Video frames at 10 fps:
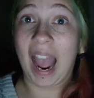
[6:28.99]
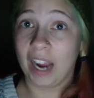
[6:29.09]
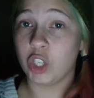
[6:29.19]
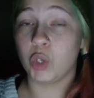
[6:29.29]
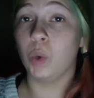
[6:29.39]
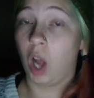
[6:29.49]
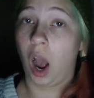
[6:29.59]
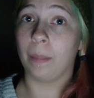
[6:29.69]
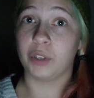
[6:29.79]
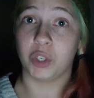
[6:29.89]
actual
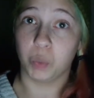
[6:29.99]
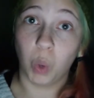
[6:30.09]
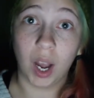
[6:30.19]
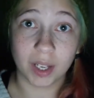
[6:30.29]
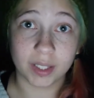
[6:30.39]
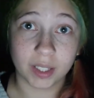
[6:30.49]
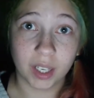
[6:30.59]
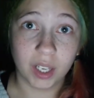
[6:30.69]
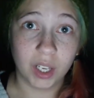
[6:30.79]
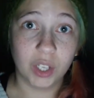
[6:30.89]
option was
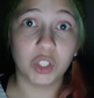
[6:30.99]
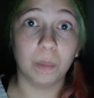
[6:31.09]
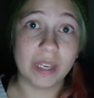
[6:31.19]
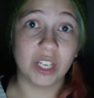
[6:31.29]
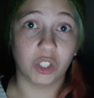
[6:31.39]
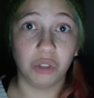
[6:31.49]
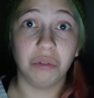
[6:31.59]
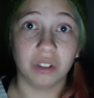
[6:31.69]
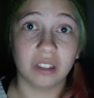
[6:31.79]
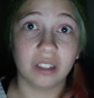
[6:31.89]
to be a
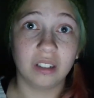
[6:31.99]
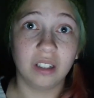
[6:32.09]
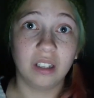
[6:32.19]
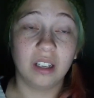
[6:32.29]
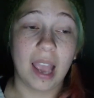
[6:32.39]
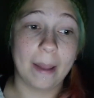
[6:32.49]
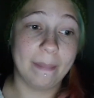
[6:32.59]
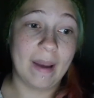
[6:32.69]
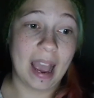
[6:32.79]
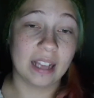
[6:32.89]
student
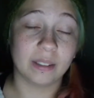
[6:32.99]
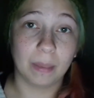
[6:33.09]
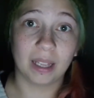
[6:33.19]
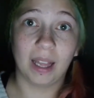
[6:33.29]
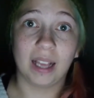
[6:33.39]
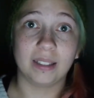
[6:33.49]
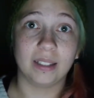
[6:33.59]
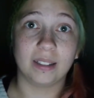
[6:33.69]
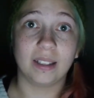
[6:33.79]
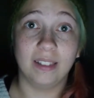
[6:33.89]
and pass my
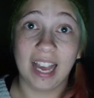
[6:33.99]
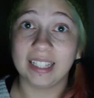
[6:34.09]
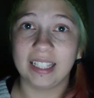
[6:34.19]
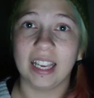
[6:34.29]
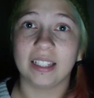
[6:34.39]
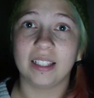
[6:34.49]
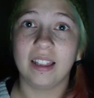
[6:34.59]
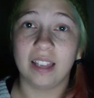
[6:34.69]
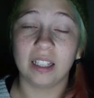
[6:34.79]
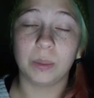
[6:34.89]
classes. That's it.
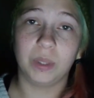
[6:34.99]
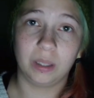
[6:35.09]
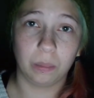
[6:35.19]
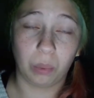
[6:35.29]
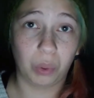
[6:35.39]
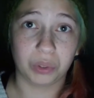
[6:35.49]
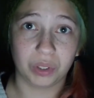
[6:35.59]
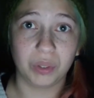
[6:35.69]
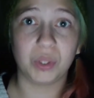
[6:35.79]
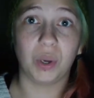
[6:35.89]
That's what's
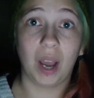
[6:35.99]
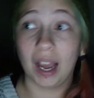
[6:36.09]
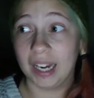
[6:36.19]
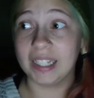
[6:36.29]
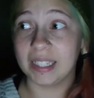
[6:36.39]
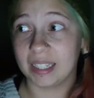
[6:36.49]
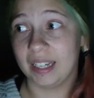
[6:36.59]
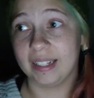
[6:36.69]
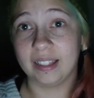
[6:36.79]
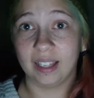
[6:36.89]
important. So I
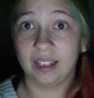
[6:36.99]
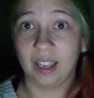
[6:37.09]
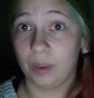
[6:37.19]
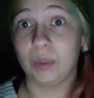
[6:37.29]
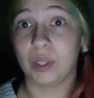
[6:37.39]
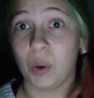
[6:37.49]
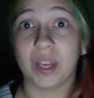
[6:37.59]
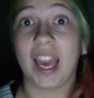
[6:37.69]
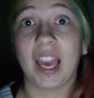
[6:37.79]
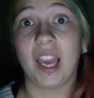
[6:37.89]
decided that it was
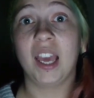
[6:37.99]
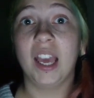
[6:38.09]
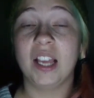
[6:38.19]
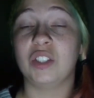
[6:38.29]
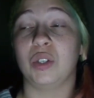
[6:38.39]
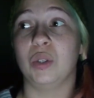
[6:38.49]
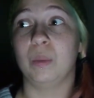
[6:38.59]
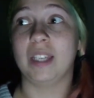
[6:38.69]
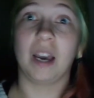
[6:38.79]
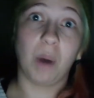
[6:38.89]
okay
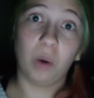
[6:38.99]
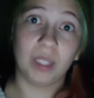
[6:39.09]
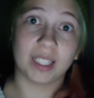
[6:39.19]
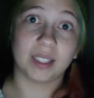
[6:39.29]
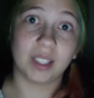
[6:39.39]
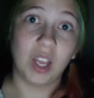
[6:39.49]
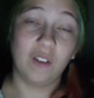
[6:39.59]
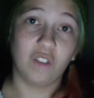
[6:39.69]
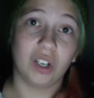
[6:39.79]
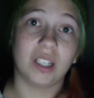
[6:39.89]
to become homeless
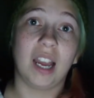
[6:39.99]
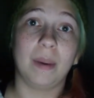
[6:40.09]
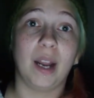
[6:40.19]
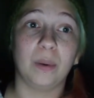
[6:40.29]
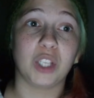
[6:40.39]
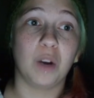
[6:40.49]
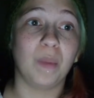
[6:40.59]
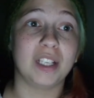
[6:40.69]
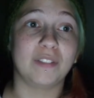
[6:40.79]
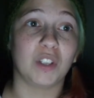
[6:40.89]
for a time, and I was
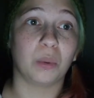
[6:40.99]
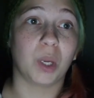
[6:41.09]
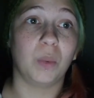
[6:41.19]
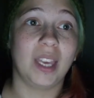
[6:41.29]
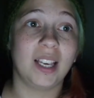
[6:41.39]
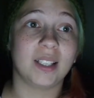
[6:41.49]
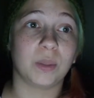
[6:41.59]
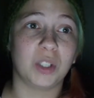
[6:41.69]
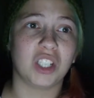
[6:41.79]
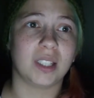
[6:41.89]
homeless for 3
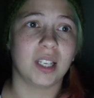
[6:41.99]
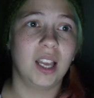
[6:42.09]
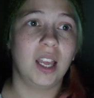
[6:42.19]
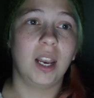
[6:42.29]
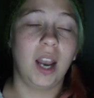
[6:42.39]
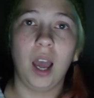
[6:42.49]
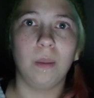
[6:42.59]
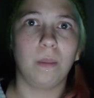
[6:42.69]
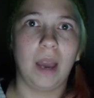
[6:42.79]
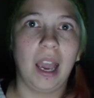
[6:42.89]
weeks, which is
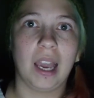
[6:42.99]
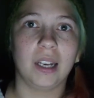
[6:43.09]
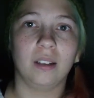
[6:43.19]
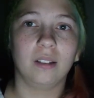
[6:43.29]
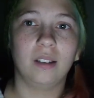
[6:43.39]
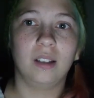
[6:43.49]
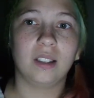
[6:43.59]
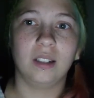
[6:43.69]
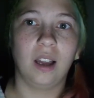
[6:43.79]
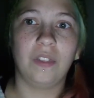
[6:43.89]
not bad.
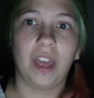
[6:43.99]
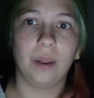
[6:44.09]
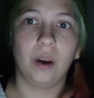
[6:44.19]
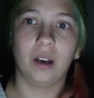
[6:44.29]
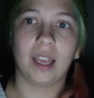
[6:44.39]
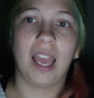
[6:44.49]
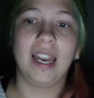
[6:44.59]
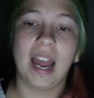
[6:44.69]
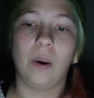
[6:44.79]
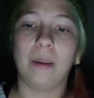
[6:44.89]
It's not that long.
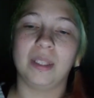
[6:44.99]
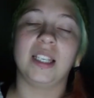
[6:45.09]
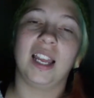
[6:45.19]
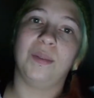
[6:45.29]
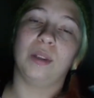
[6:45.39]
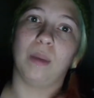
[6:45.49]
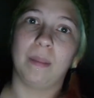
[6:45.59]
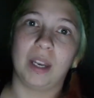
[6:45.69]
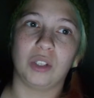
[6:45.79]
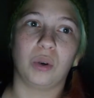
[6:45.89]
And now I'm staying with my
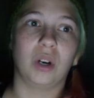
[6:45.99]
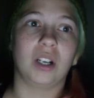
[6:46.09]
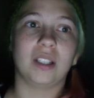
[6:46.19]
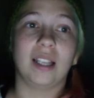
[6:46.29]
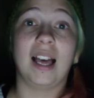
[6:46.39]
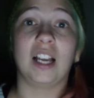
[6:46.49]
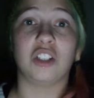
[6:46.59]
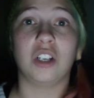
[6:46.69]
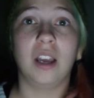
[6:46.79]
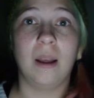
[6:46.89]
mentor
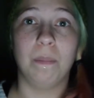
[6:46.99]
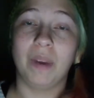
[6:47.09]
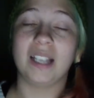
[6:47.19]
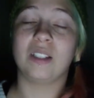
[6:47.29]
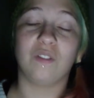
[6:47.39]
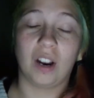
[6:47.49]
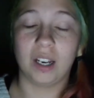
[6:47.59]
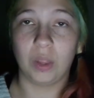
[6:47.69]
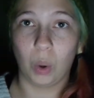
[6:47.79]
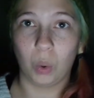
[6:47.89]
slash best
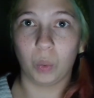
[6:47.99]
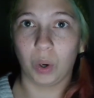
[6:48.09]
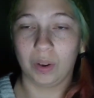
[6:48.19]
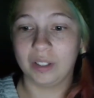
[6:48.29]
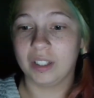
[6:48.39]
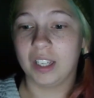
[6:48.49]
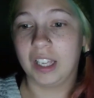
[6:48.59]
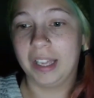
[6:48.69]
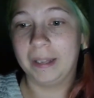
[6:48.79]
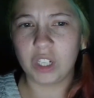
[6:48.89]
friend in the whole world.
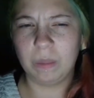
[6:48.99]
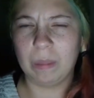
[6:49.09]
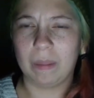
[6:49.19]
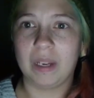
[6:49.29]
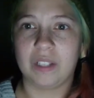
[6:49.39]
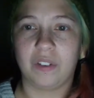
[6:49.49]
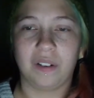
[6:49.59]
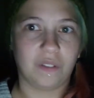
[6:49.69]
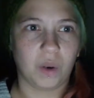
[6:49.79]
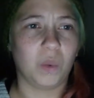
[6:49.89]
She's been my best
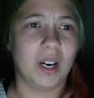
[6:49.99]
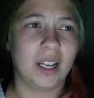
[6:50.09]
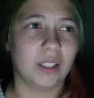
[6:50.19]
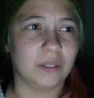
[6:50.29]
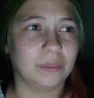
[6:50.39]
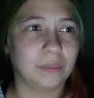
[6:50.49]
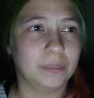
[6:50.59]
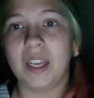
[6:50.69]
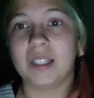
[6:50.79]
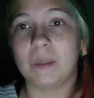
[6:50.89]
friend for a while.
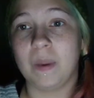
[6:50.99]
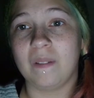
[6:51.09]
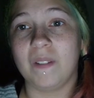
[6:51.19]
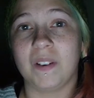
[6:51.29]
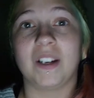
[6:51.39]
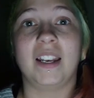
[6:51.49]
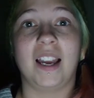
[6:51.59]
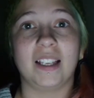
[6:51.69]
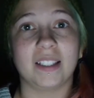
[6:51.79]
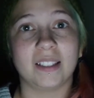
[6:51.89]
It's been very
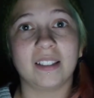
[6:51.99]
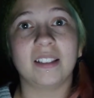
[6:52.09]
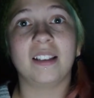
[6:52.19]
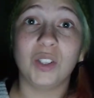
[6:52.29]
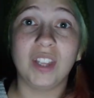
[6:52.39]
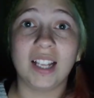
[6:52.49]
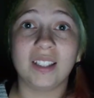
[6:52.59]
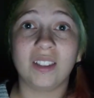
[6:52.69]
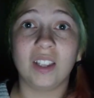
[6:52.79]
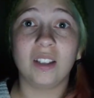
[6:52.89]
nice. So
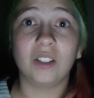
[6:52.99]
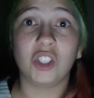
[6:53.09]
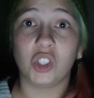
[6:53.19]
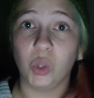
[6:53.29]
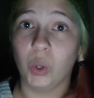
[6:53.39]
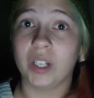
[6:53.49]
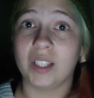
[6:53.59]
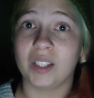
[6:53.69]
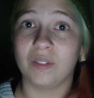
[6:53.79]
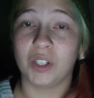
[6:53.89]
that's the
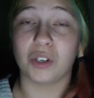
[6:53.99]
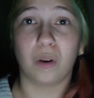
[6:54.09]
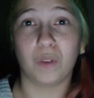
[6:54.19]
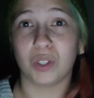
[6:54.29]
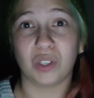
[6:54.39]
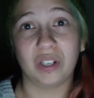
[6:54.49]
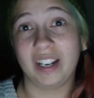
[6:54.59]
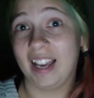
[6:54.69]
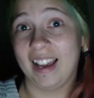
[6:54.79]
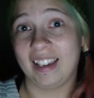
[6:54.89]
shortest version of the
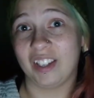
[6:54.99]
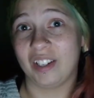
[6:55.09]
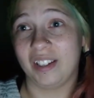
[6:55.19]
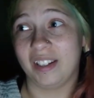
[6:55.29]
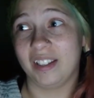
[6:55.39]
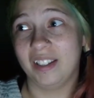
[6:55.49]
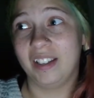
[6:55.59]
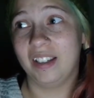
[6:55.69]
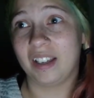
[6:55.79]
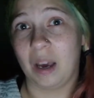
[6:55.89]
story I could
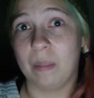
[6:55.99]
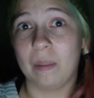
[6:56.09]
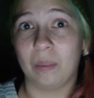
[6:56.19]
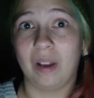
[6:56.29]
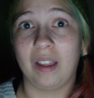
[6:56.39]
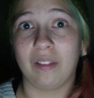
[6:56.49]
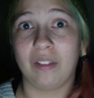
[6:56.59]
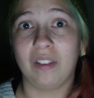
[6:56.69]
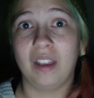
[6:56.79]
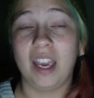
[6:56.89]
come up with.
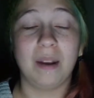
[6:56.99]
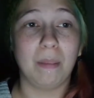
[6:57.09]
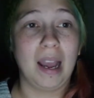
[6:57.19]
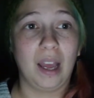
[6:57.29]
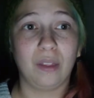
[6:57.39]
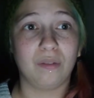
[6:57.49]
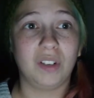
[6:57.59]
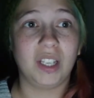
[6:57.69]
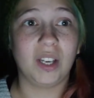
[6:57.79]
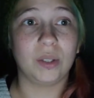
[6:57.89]
In my other
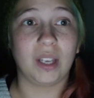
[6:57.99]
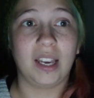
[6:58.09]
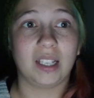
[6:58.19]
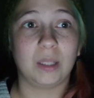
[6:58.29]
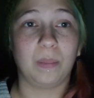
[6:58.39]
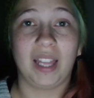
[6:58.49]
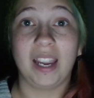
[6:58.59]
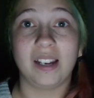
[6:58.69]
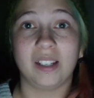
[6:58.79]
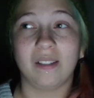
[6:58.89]
videos, I
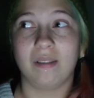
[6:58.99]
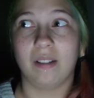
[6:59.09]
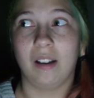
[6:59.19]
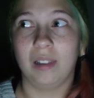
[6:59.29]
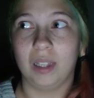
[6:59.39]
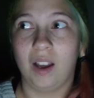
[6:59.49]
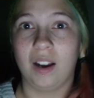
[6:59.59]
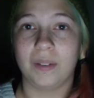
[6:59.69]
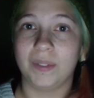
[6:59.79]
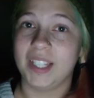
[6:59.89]
explained a
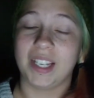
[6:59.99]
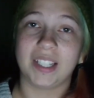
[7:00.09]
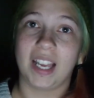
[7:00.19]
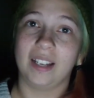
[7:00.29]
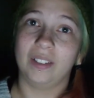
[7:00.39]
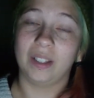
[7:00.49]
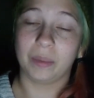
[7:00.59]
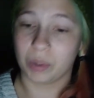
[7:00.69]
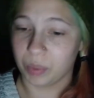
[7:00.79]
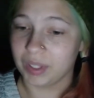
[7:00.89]
lot of detail
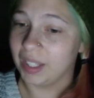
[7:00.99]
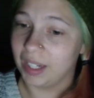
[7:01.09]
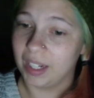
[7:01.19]
that was really